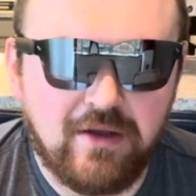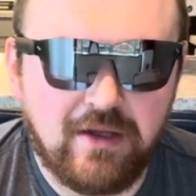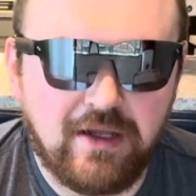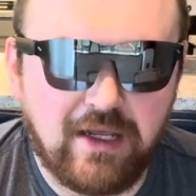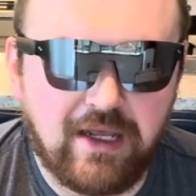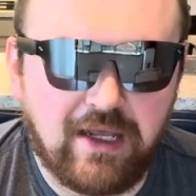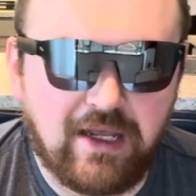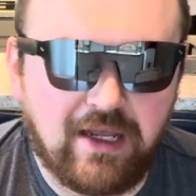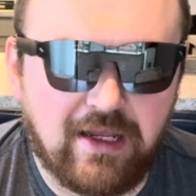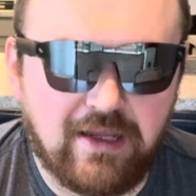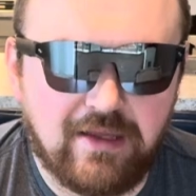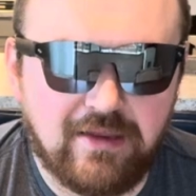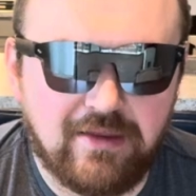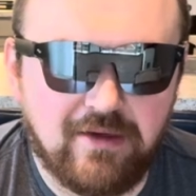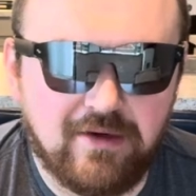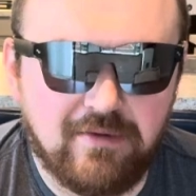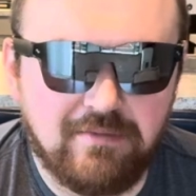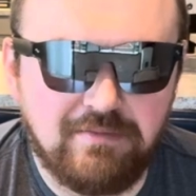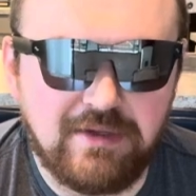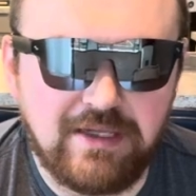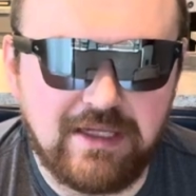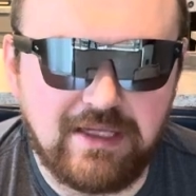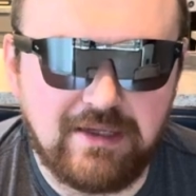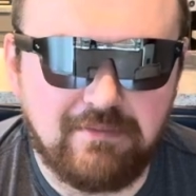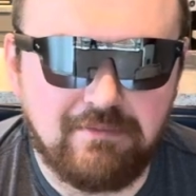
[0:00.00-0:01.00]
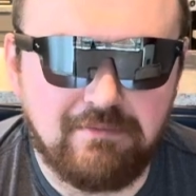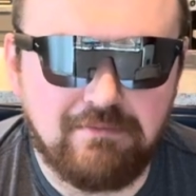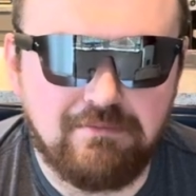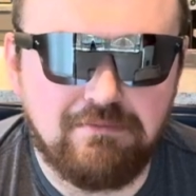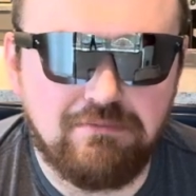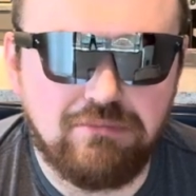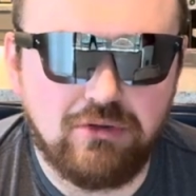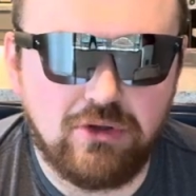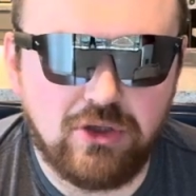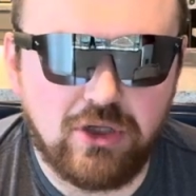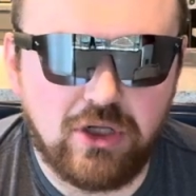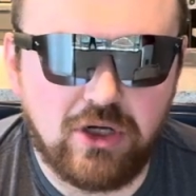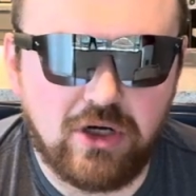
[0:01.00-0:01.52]
and there being
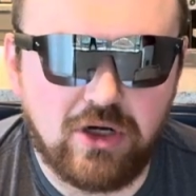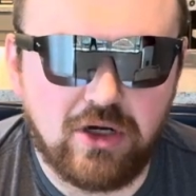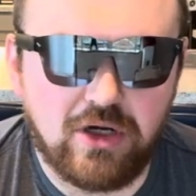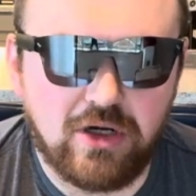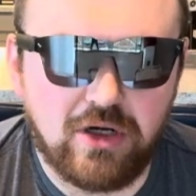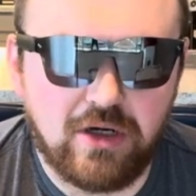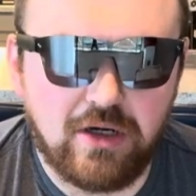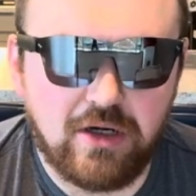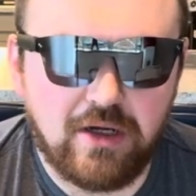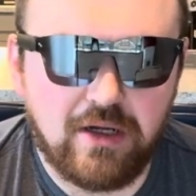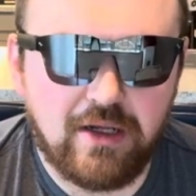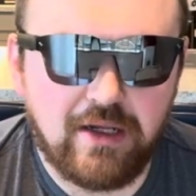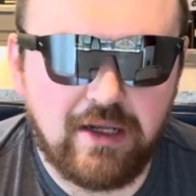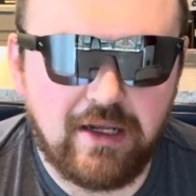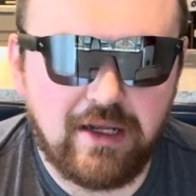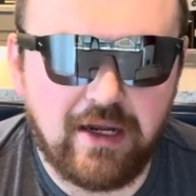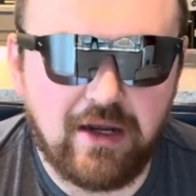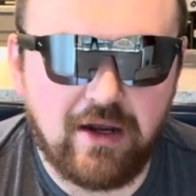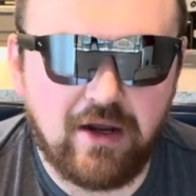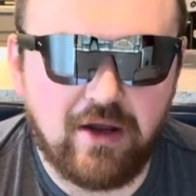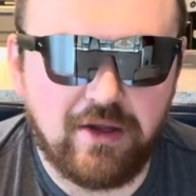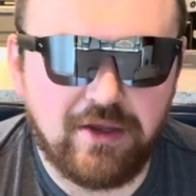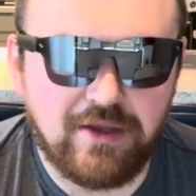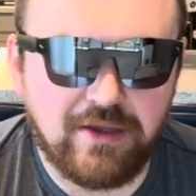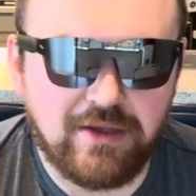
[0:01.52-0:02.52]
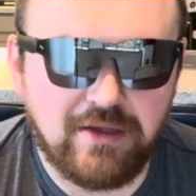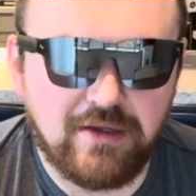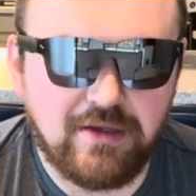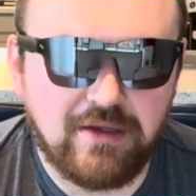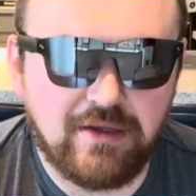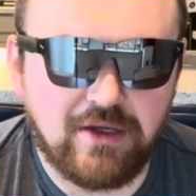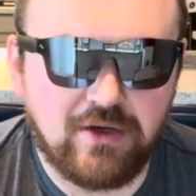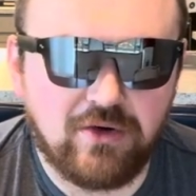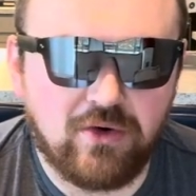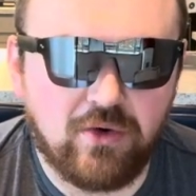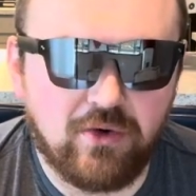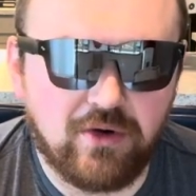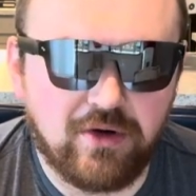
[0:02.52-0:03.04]
blur on the
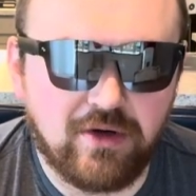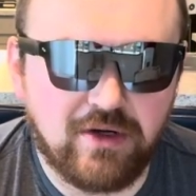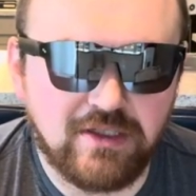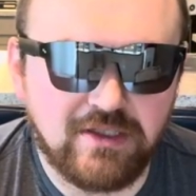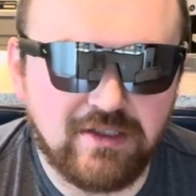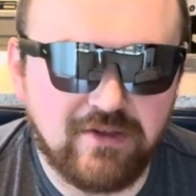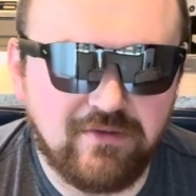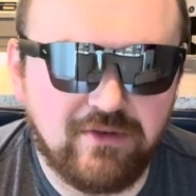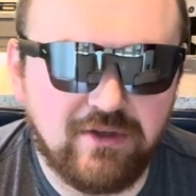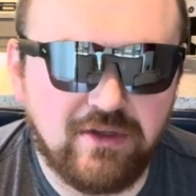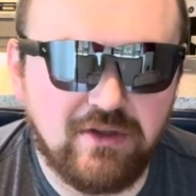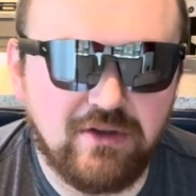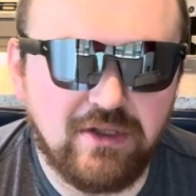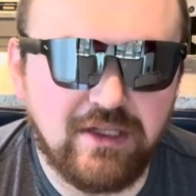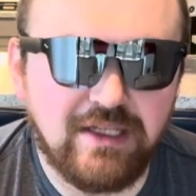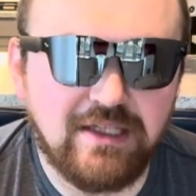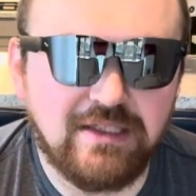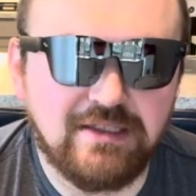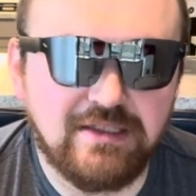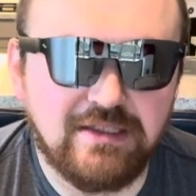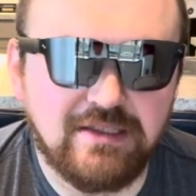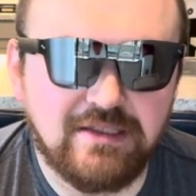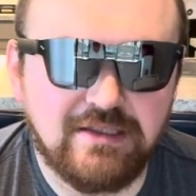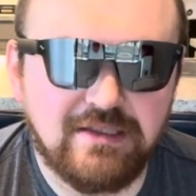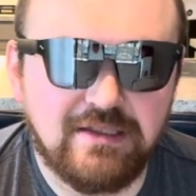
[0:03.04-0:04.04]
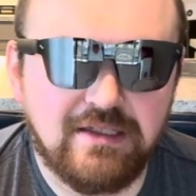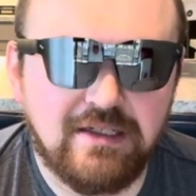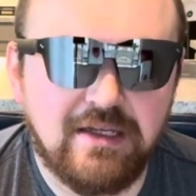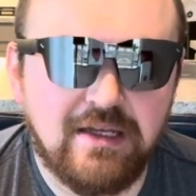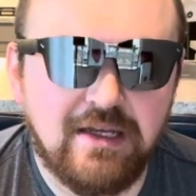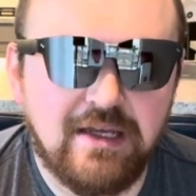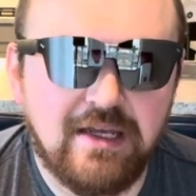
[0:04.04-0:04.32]
corners of the lenses